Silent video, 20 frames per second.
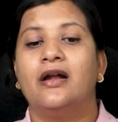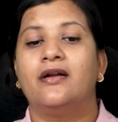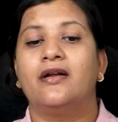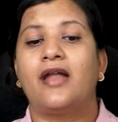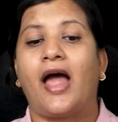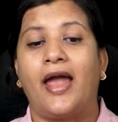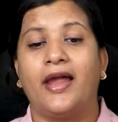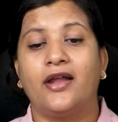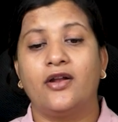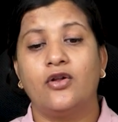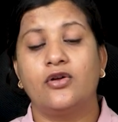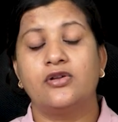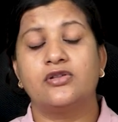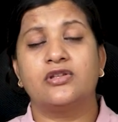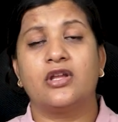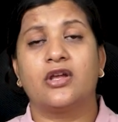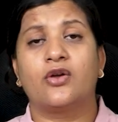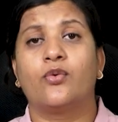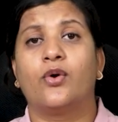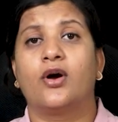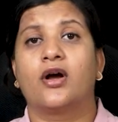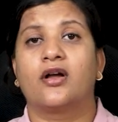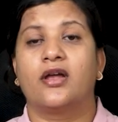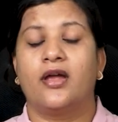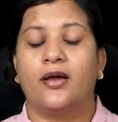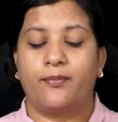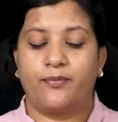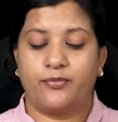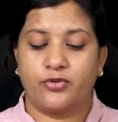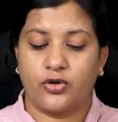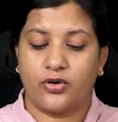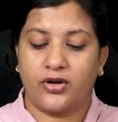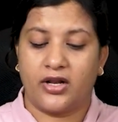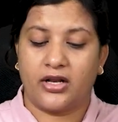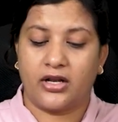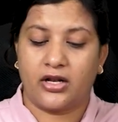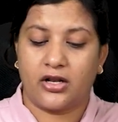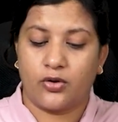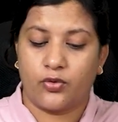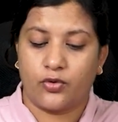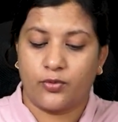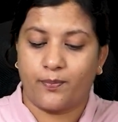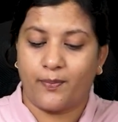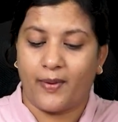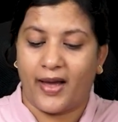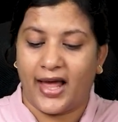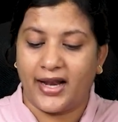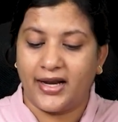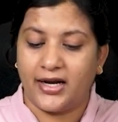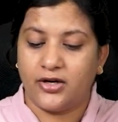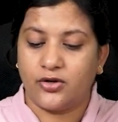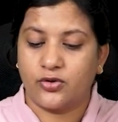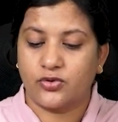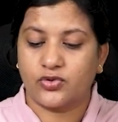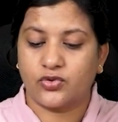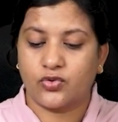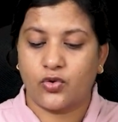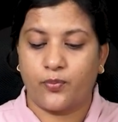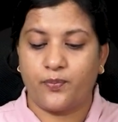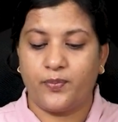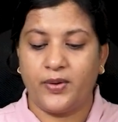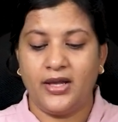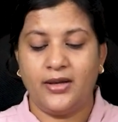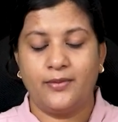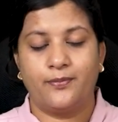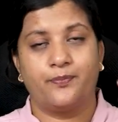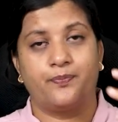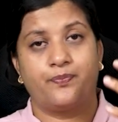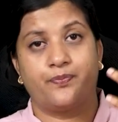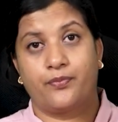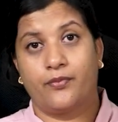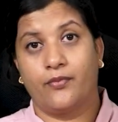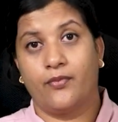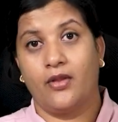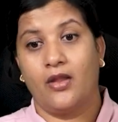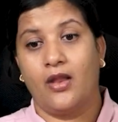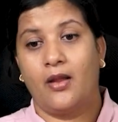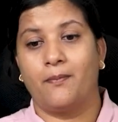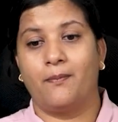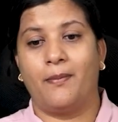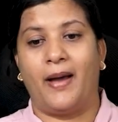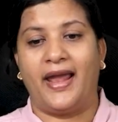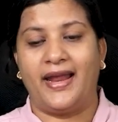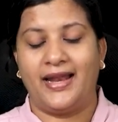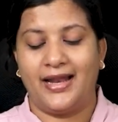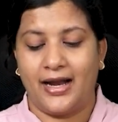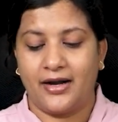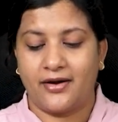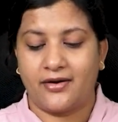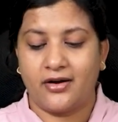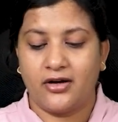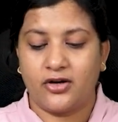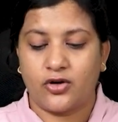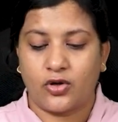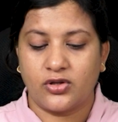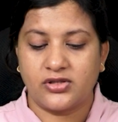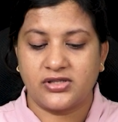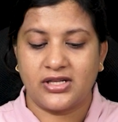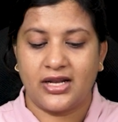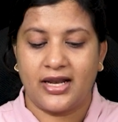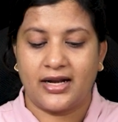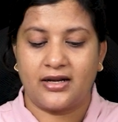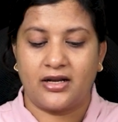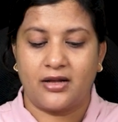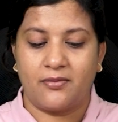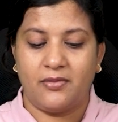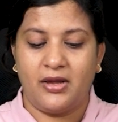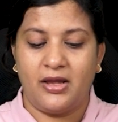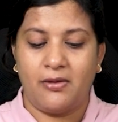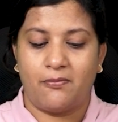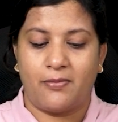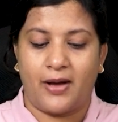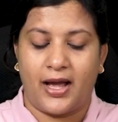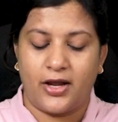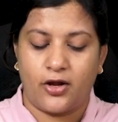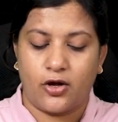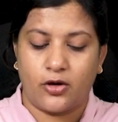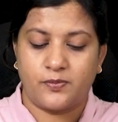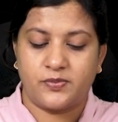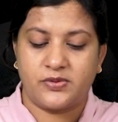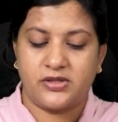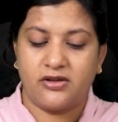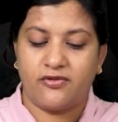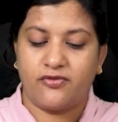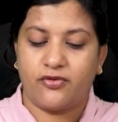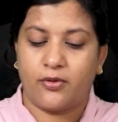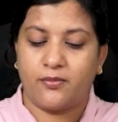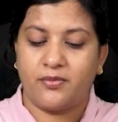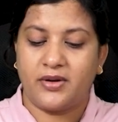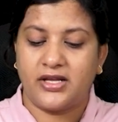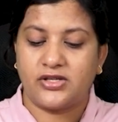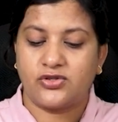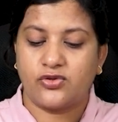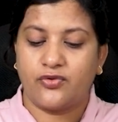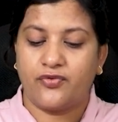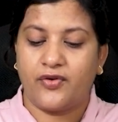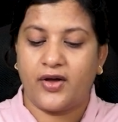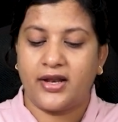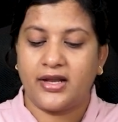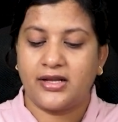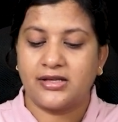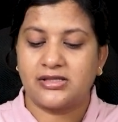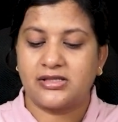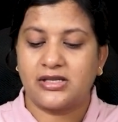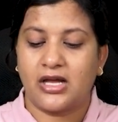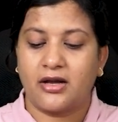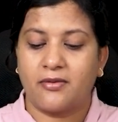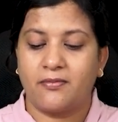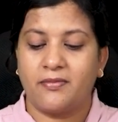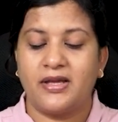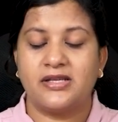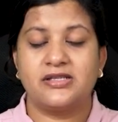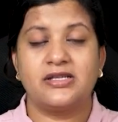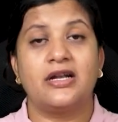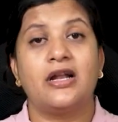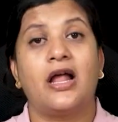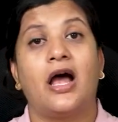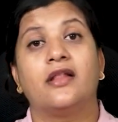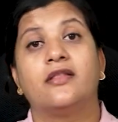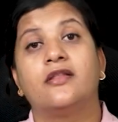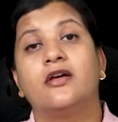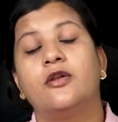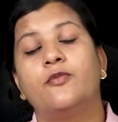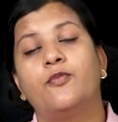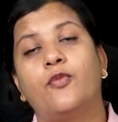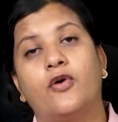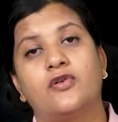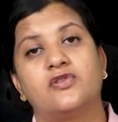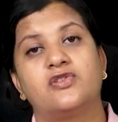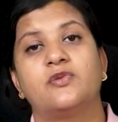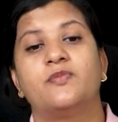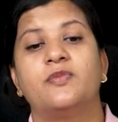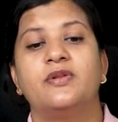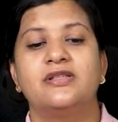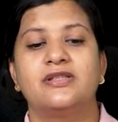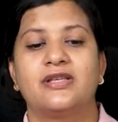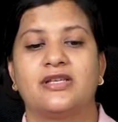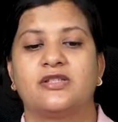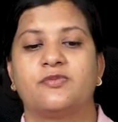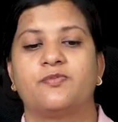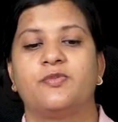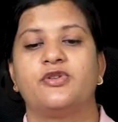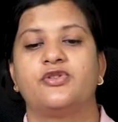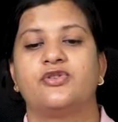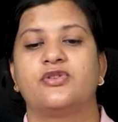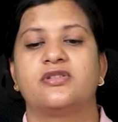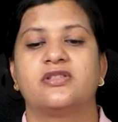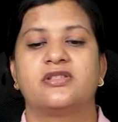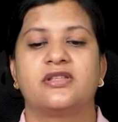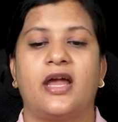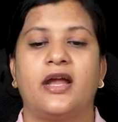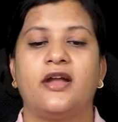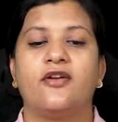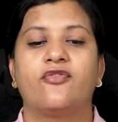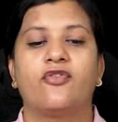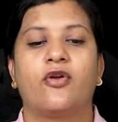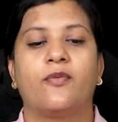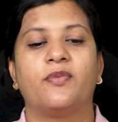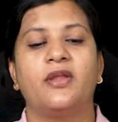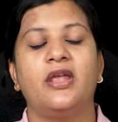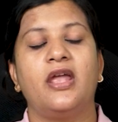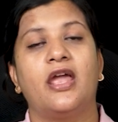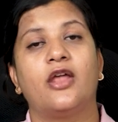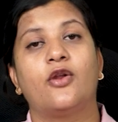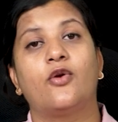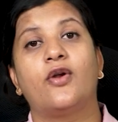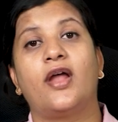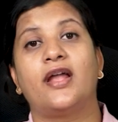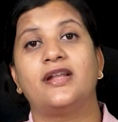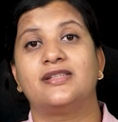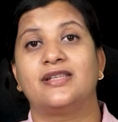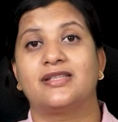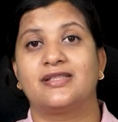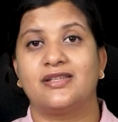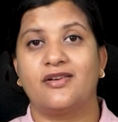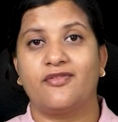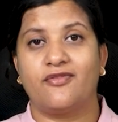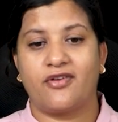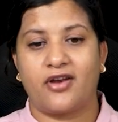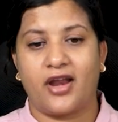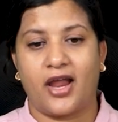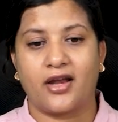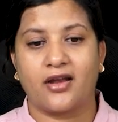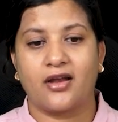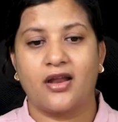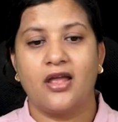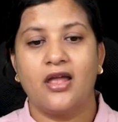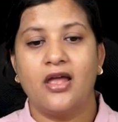Diagnostic workup should include panendoscopy, bilateral tonsillectomy, biopsy from nasopharynx, tongue base and other possible suspicious site from the aerodigestive tract.